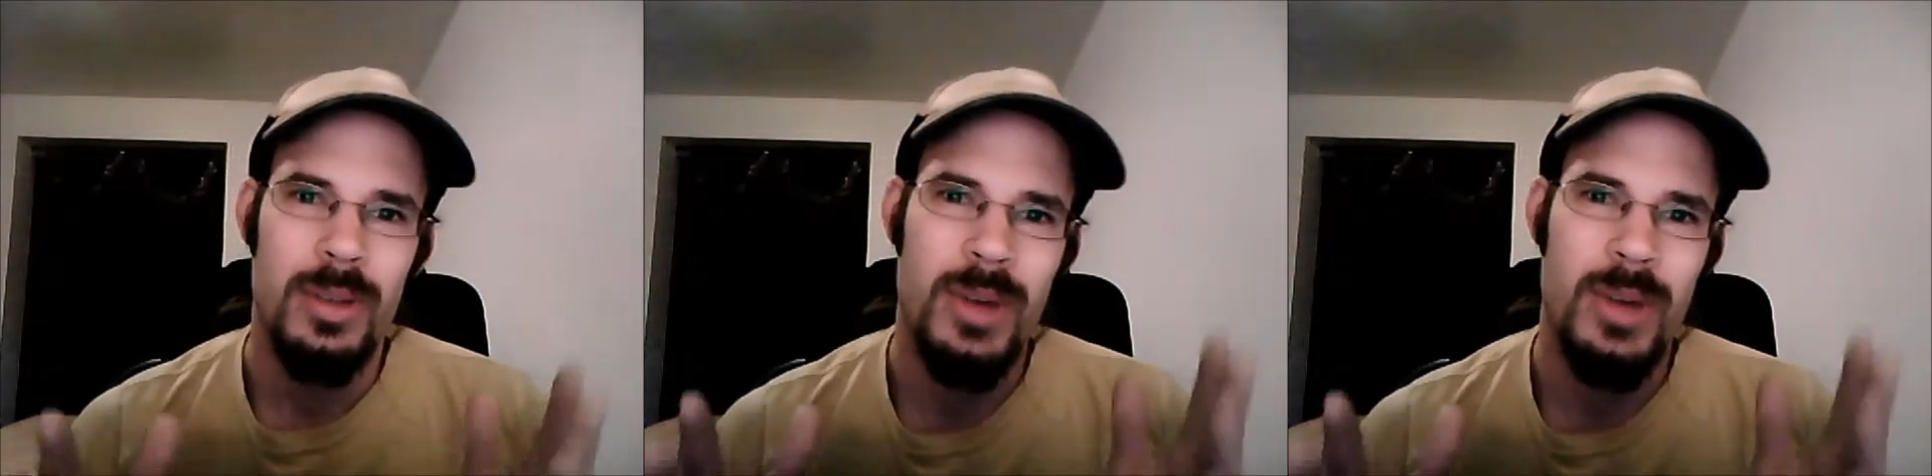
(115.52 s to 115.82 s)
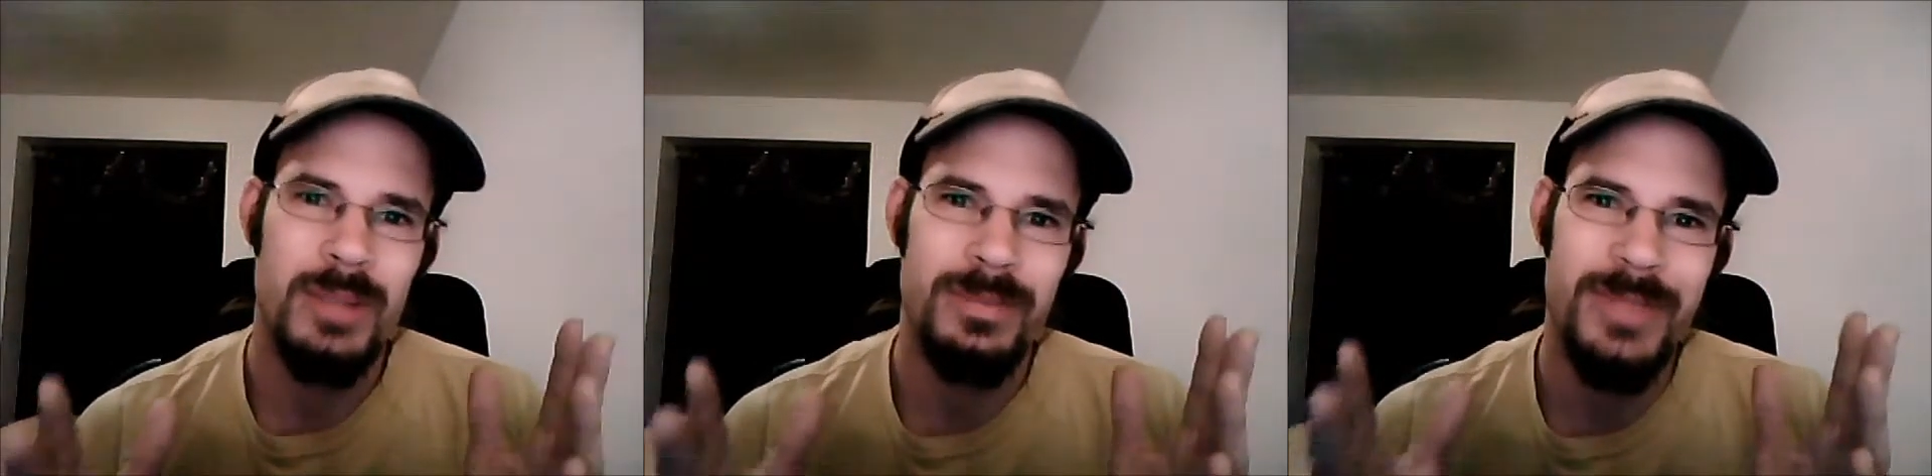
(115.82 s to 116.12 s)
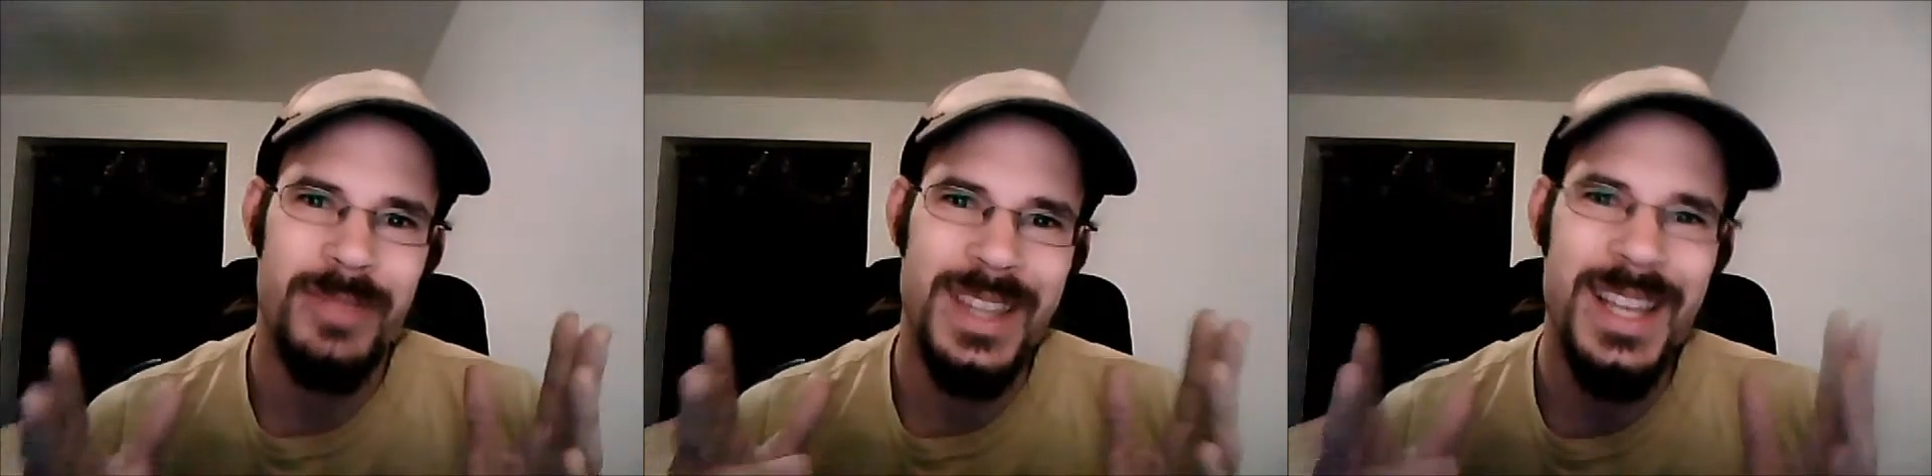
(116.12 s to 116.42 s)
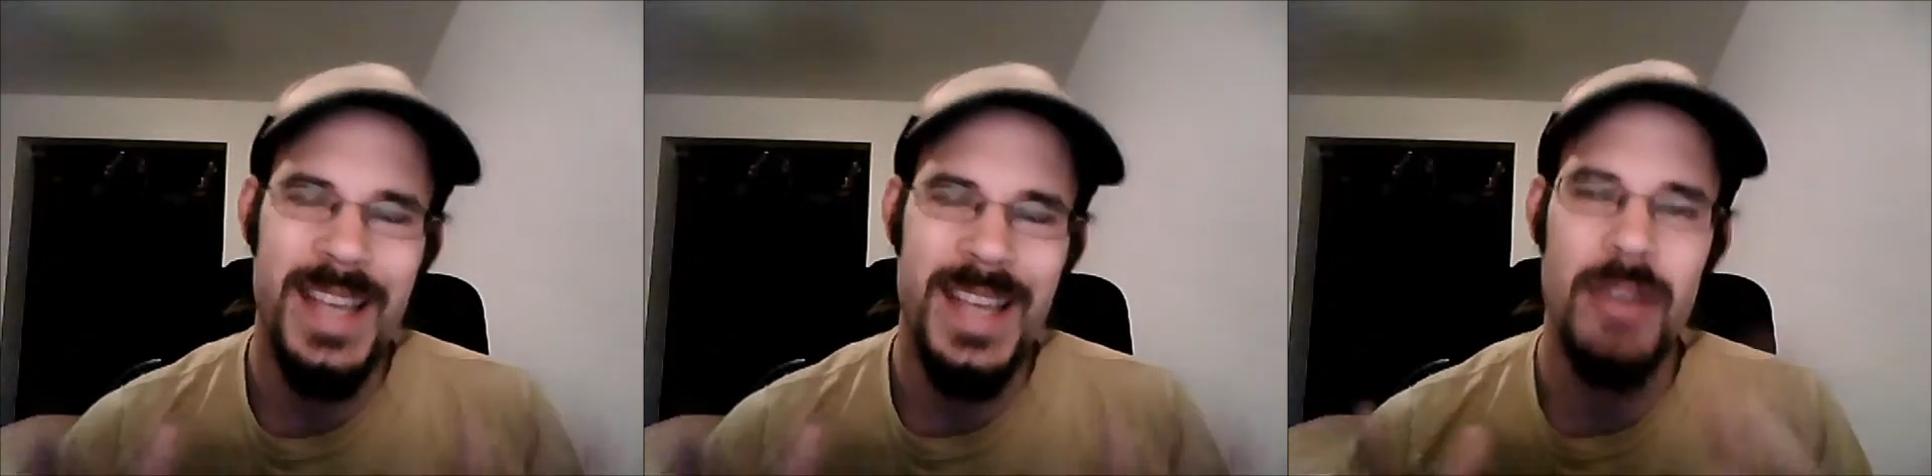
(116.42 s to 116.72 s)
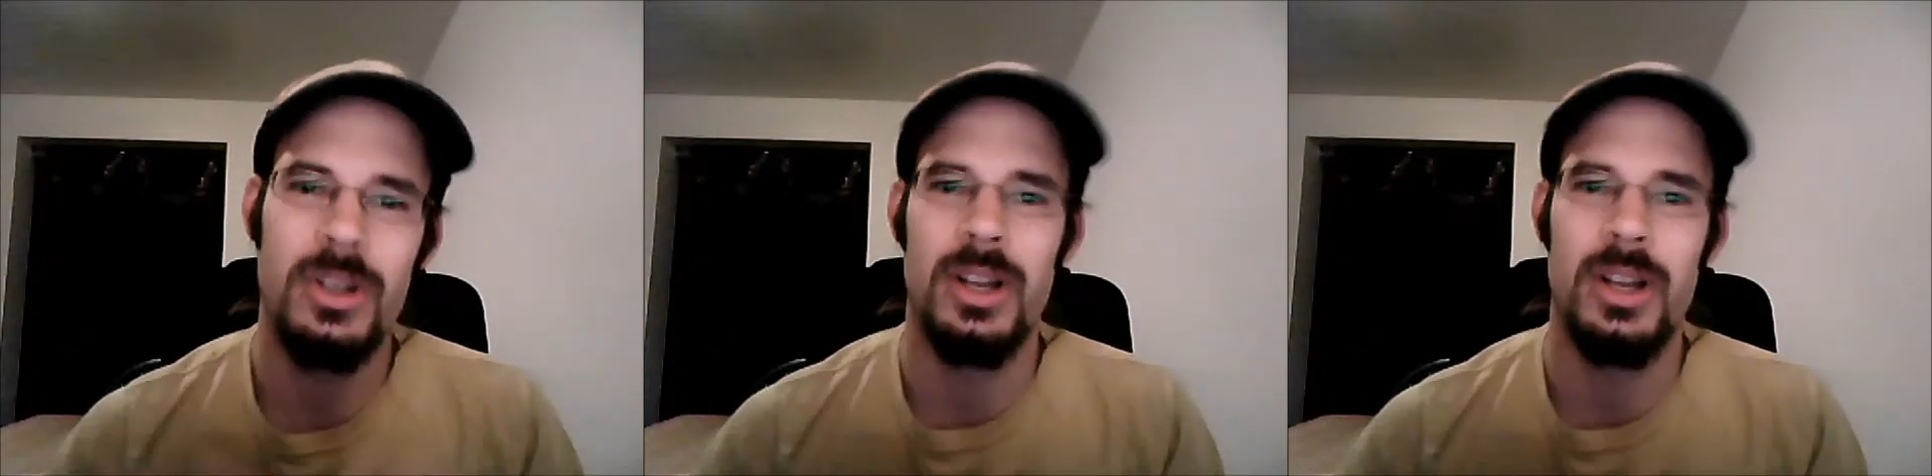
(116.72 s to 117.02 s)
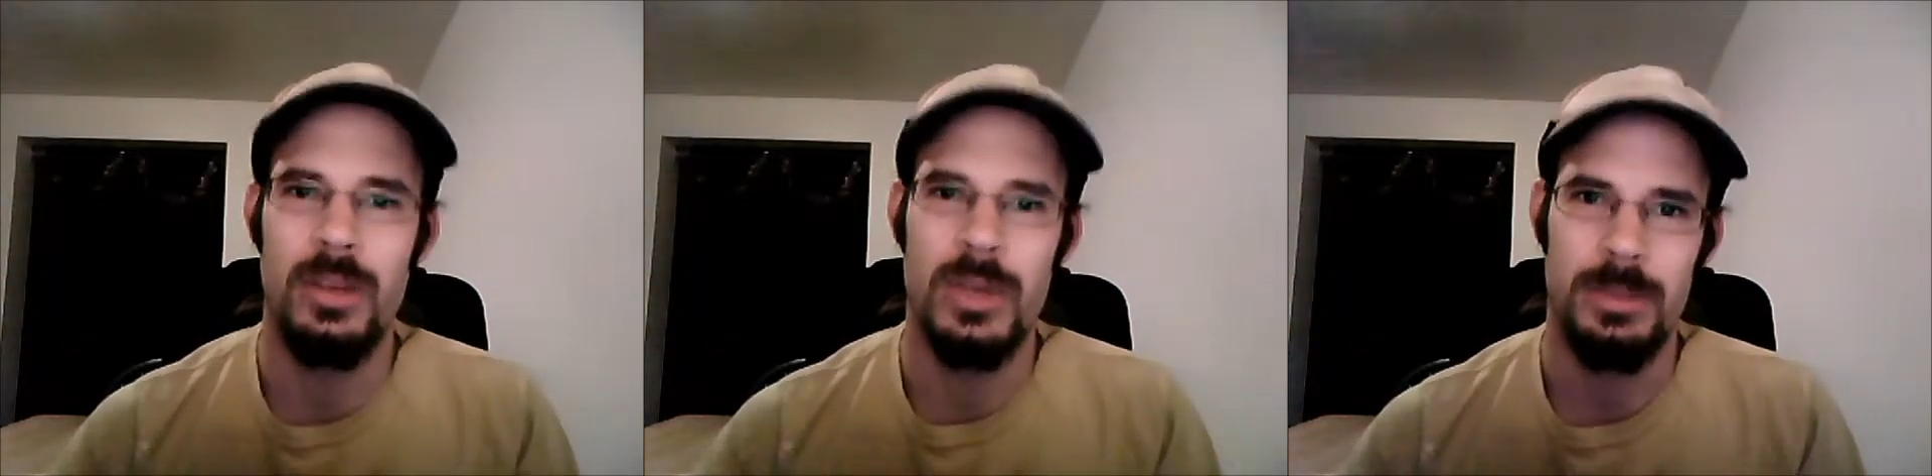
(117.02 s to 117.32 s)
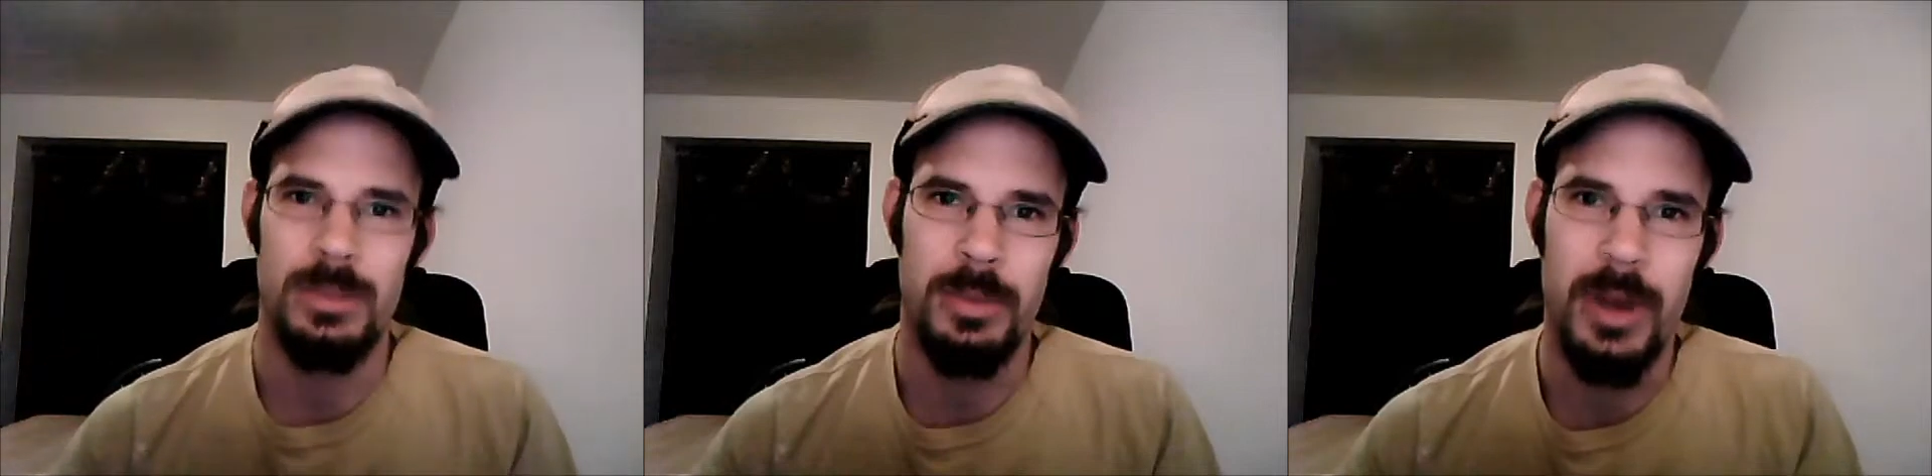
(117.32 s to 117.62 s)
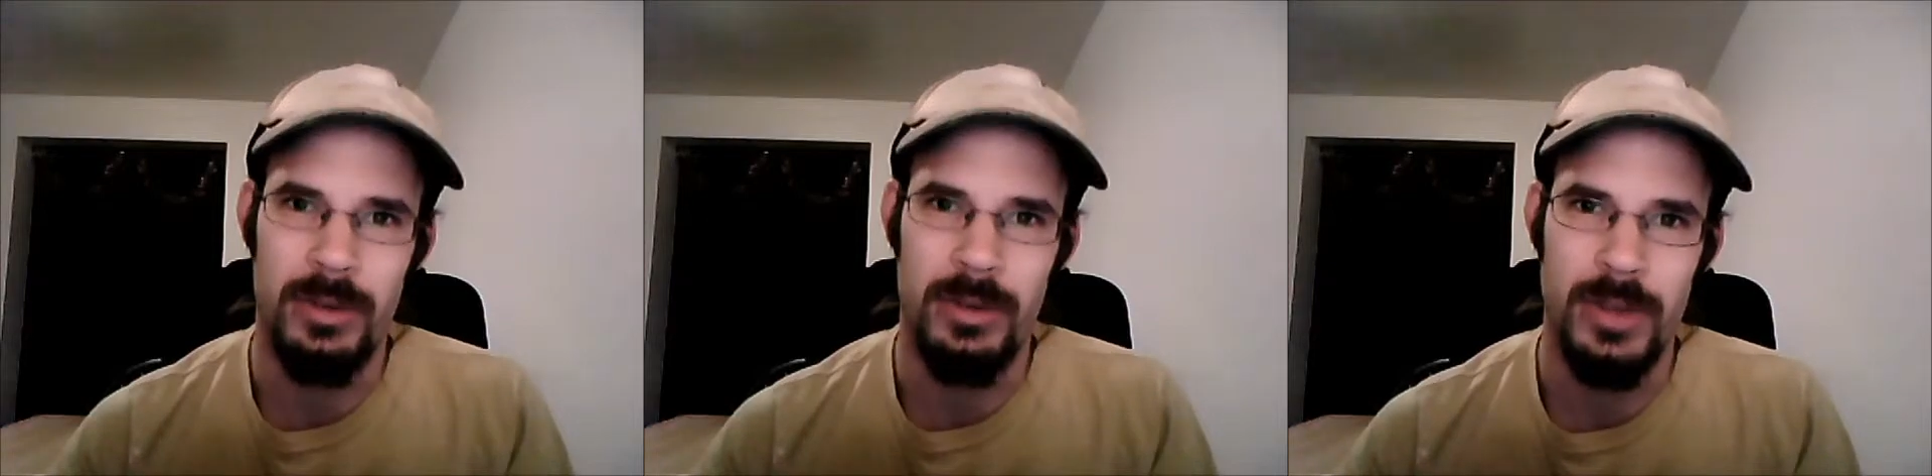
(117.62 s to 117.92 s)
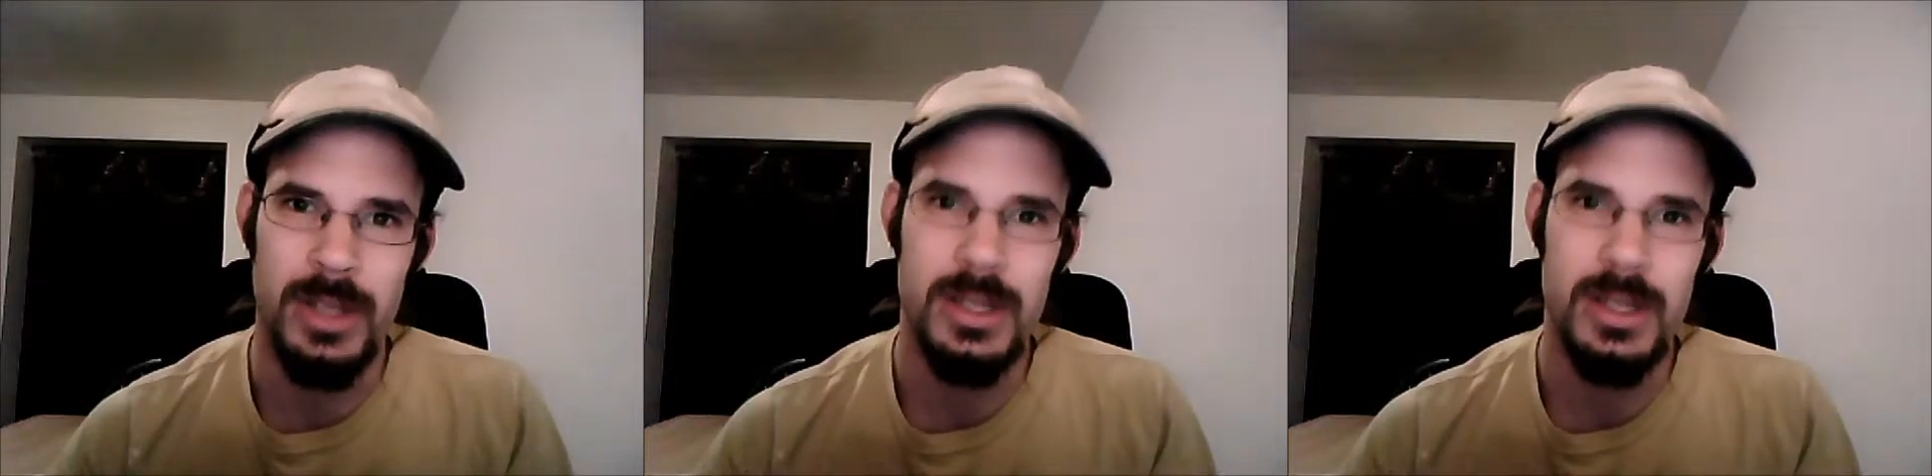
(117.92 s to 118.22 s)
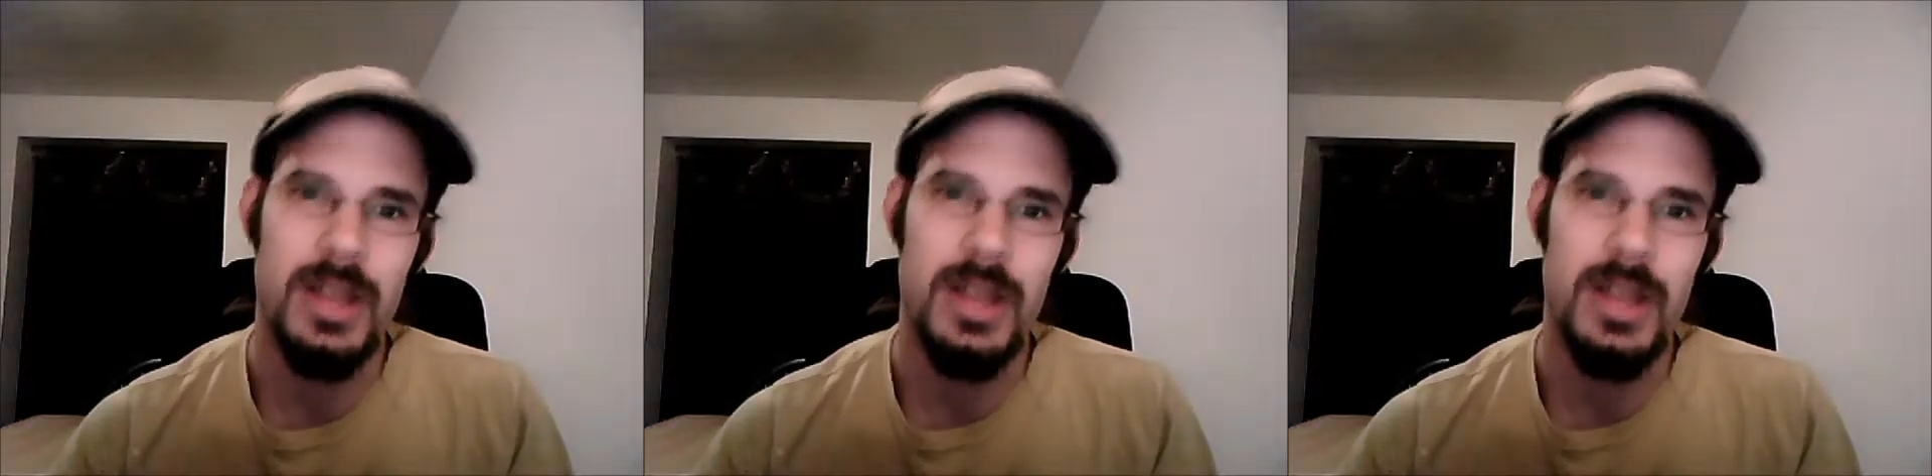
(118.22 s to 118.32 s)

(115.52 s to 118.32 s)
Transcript: Well, Nintendo clearly wasn't prepared for this.